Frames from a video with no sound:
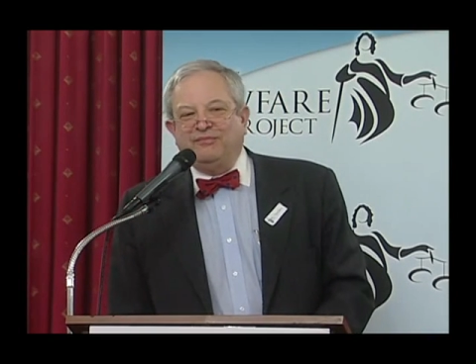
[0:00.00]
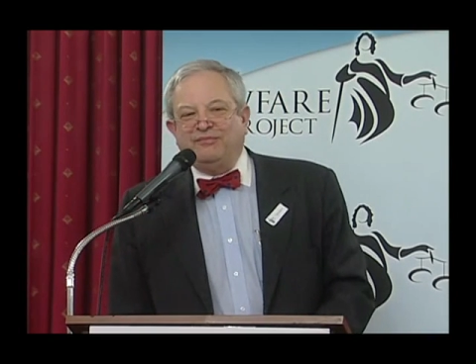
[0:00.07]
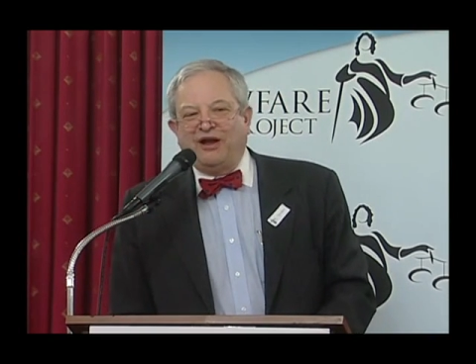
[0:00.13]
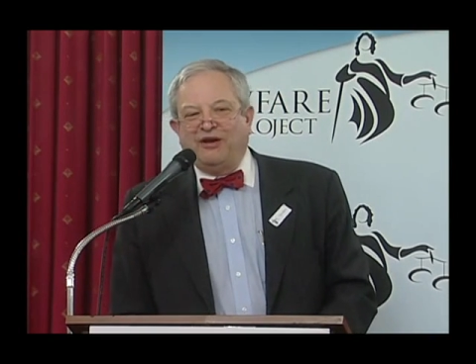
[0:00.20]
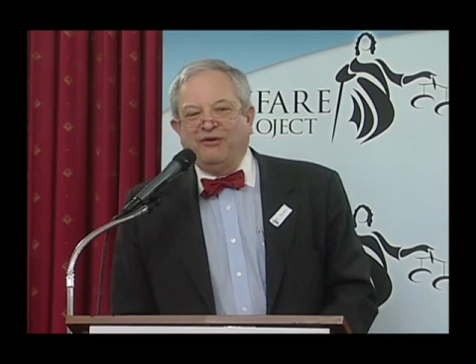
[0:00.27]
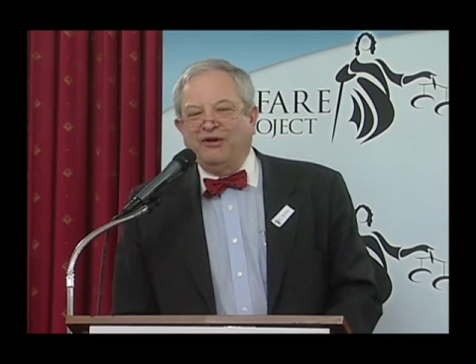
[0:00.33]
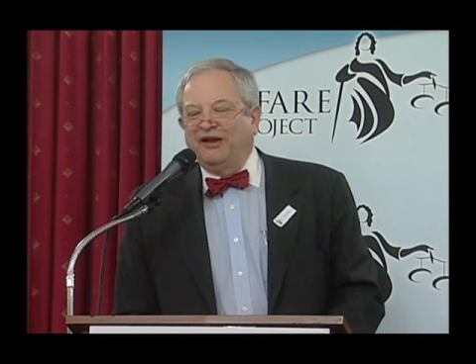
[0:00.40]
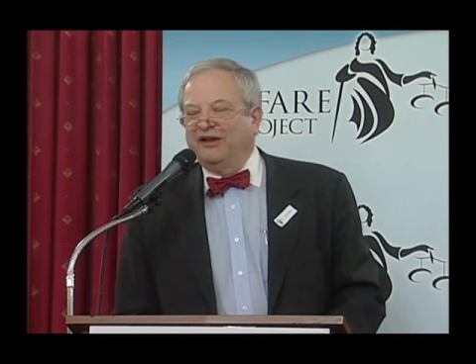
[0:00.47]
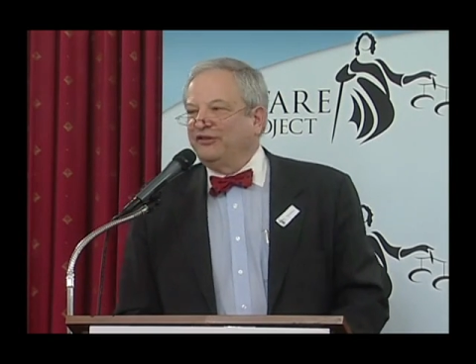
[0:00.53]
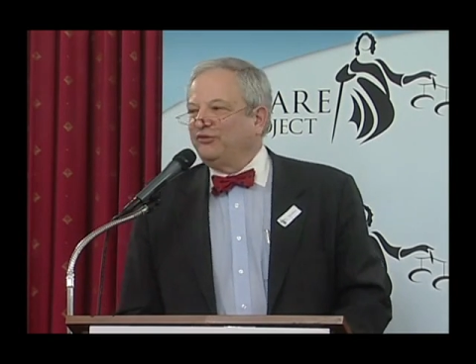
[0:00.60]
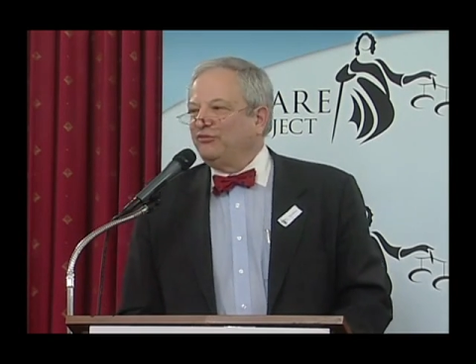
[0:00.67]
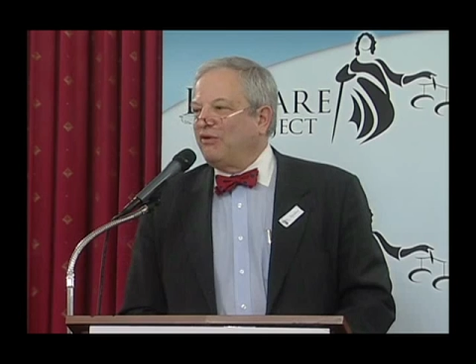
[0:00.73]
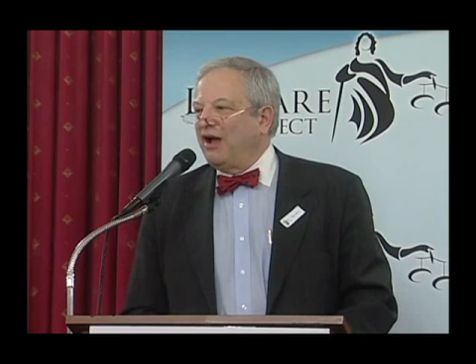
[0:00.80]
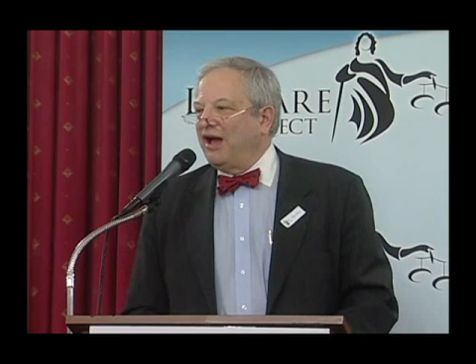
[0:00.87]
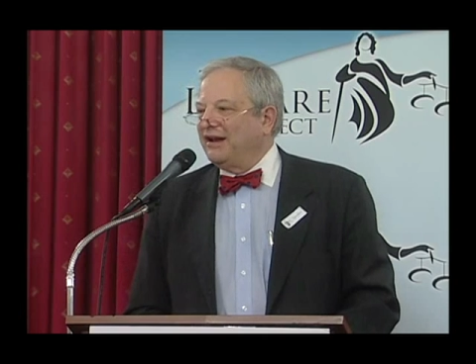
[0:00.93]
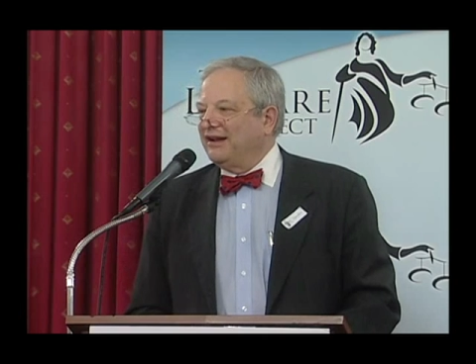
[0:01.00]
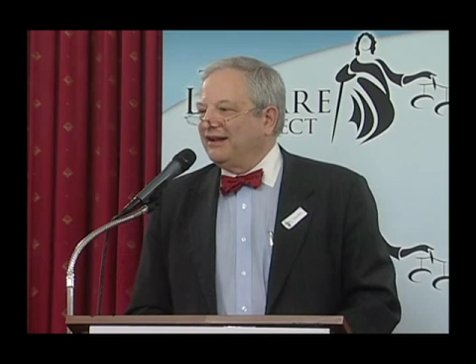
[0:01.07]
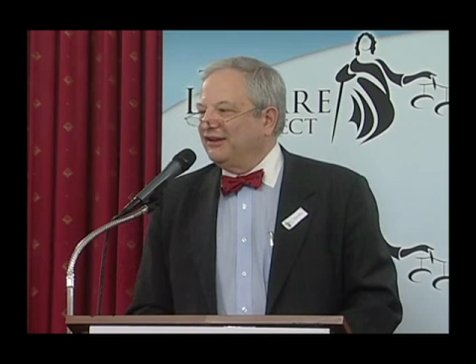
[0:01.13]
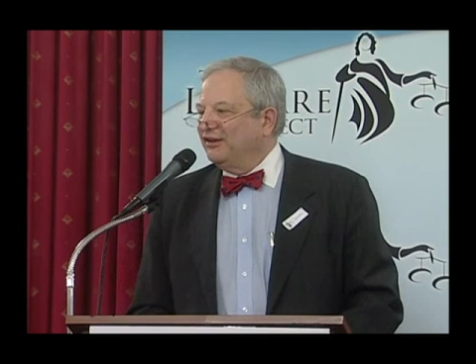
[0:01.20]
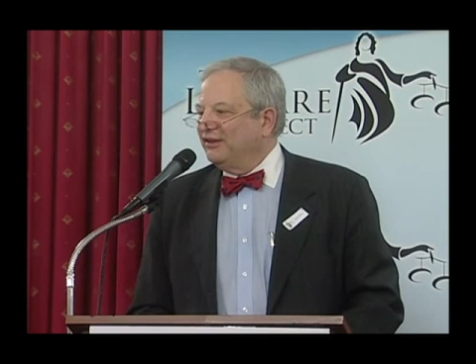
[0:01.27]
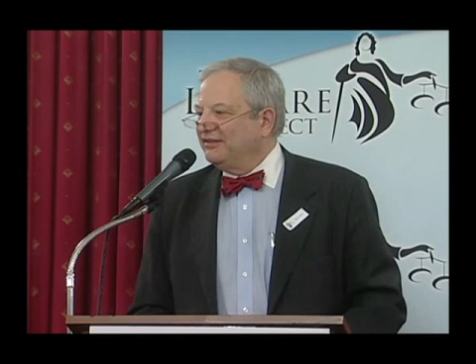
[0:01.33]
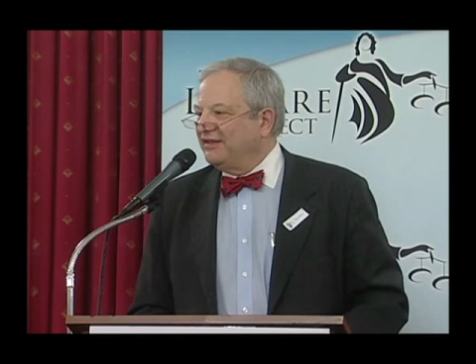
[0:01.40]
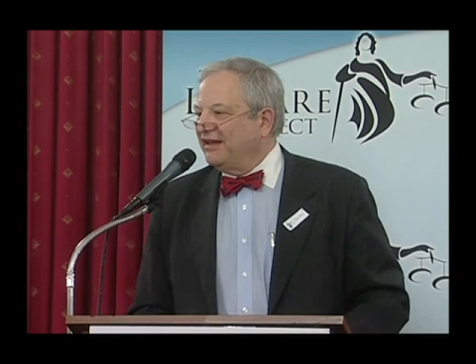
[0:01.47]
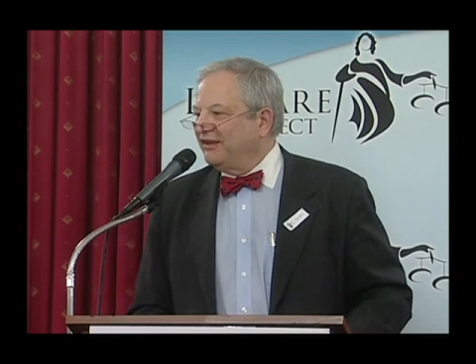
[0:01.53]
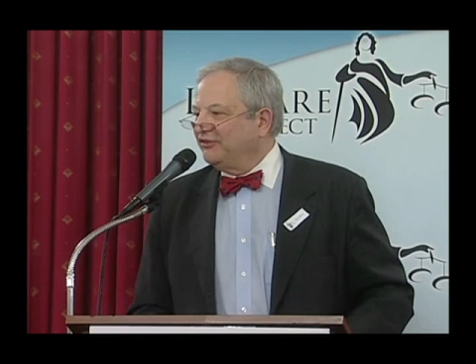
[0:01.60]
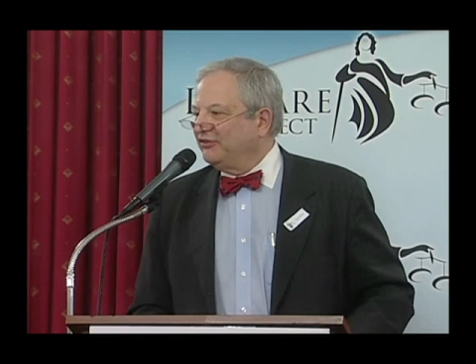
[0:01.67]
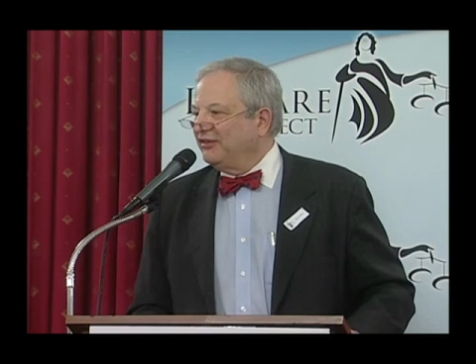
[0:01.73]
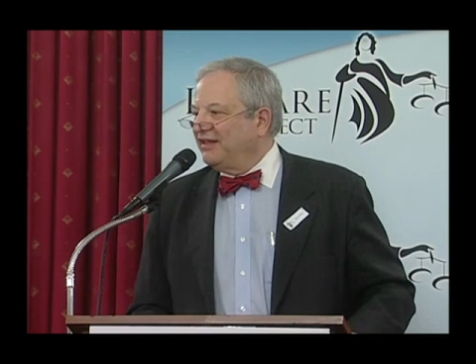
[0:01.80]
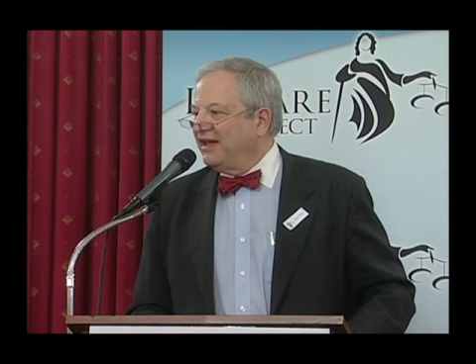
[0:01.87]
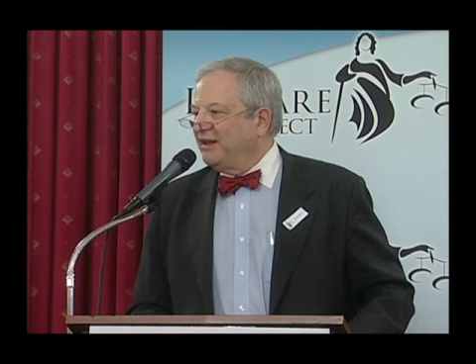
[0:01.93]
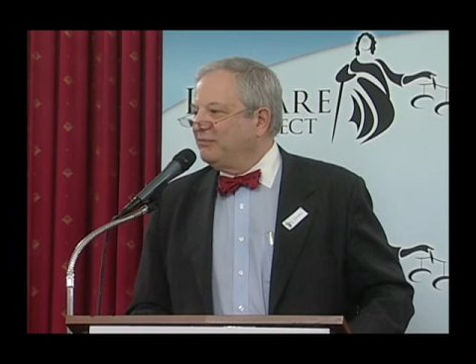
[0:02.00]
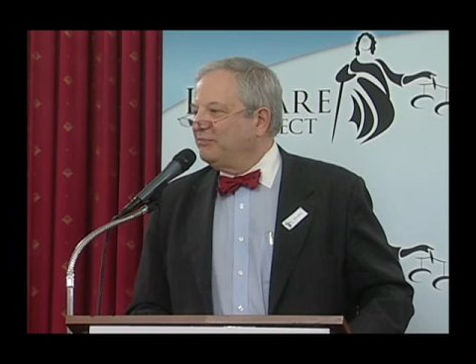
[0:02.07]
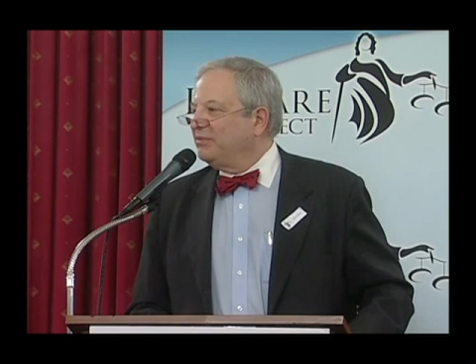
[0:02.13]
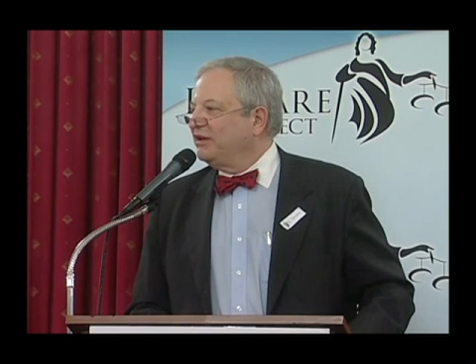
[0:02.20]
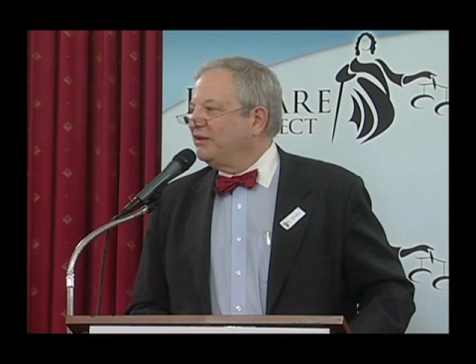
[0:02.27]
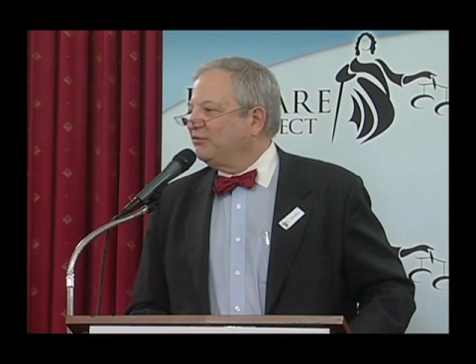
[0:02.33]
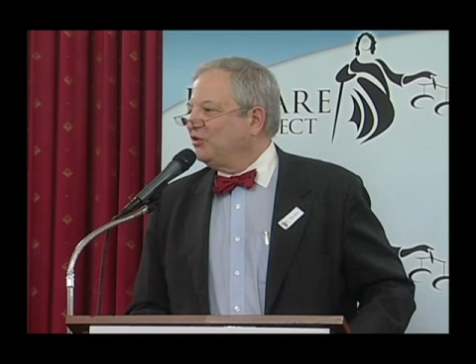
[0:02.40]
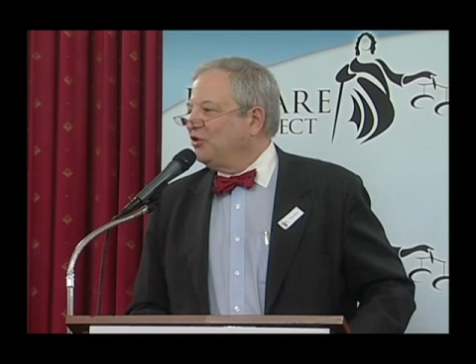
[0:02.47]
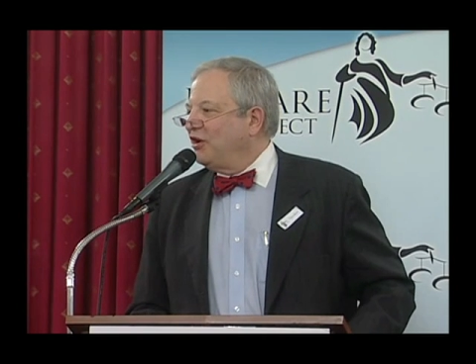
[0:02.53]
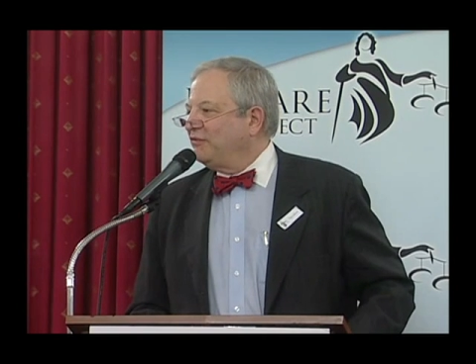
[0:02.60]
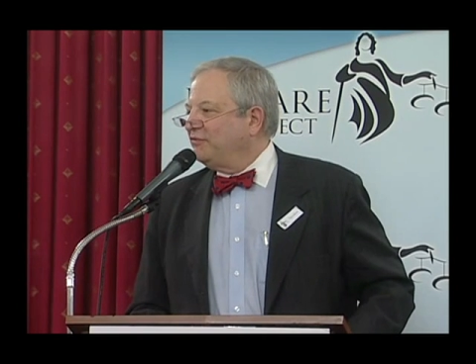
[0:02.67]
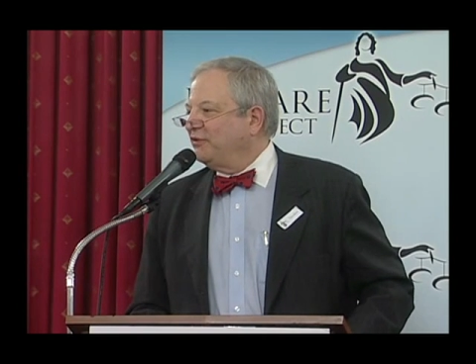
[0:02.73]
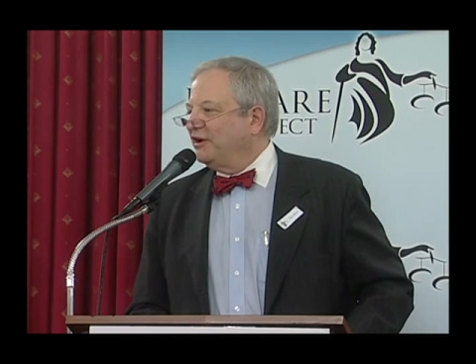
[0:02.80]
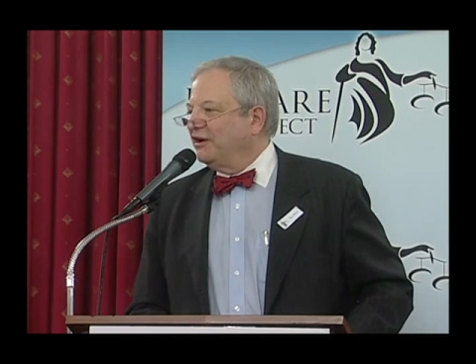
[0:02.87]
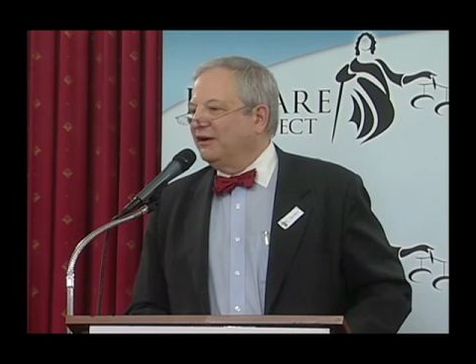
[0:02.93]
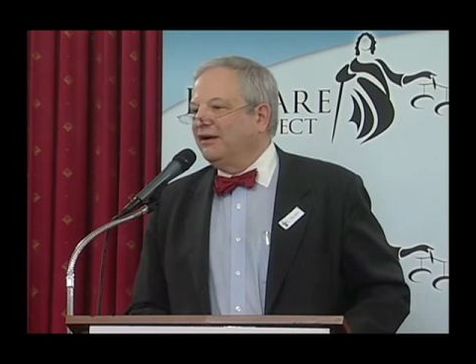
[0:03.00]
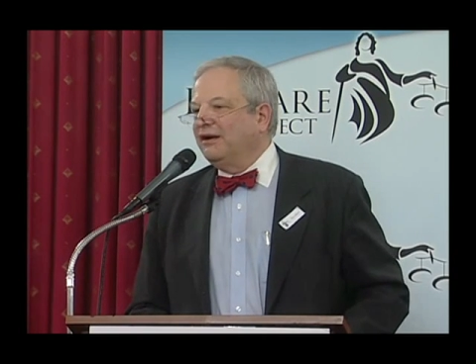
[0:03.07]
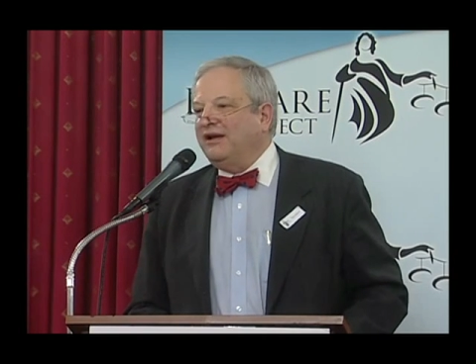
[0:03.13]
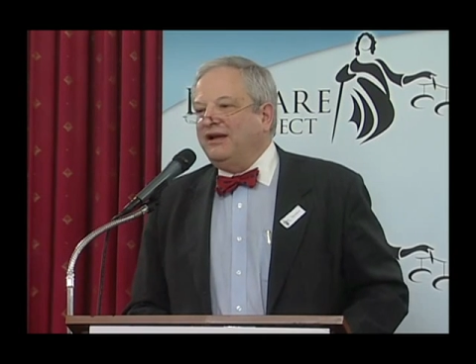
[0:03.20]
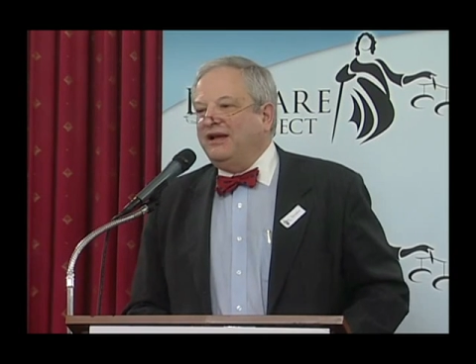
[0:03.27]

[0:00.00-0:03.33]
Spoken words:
Piraeus, rotting, thanks to that bit of lawfare.